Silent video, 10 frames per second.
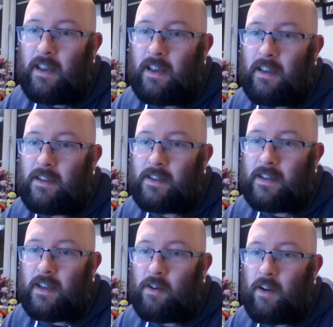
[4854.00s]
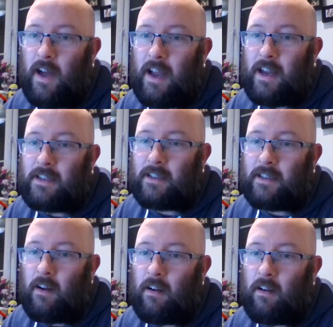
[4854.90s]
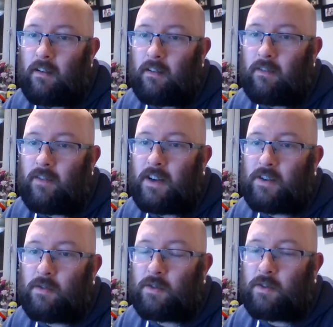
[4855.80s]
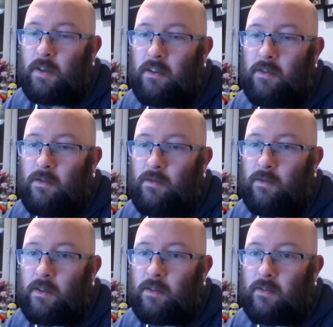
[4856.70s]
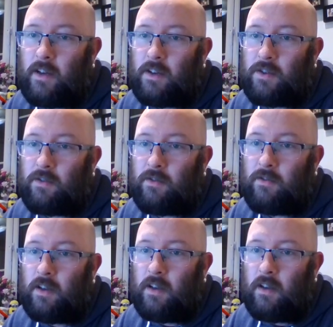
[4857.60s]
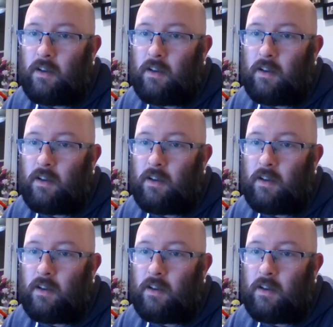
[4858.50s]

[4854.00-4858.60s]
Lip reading: You say you got 8. Oh, Rachel 12. Well done, Rachel.